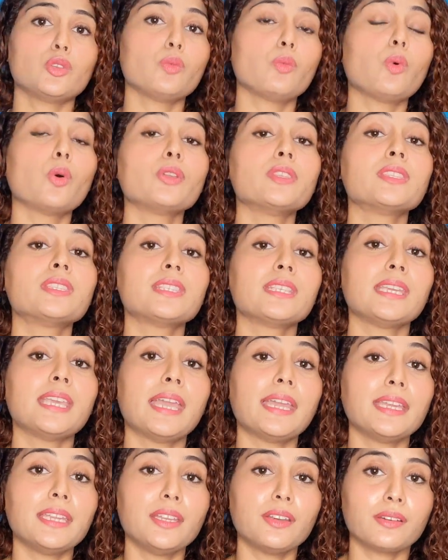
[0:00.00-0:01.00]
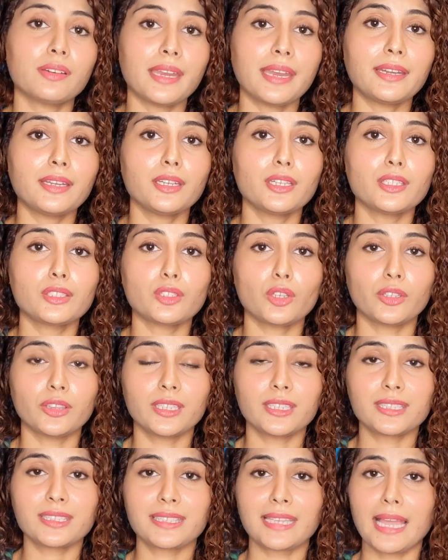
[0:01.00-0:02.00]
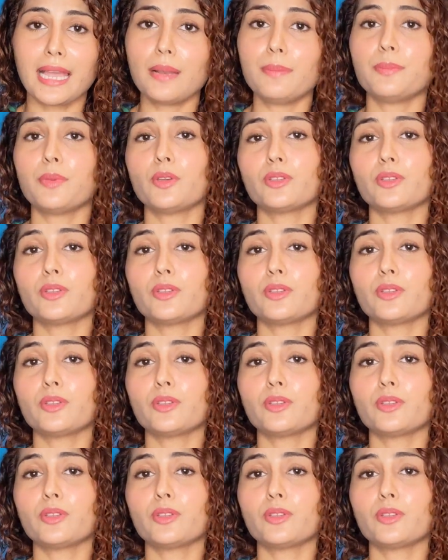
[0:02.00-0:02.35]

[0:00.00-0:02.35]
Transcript: you won't see any redness on the scalp.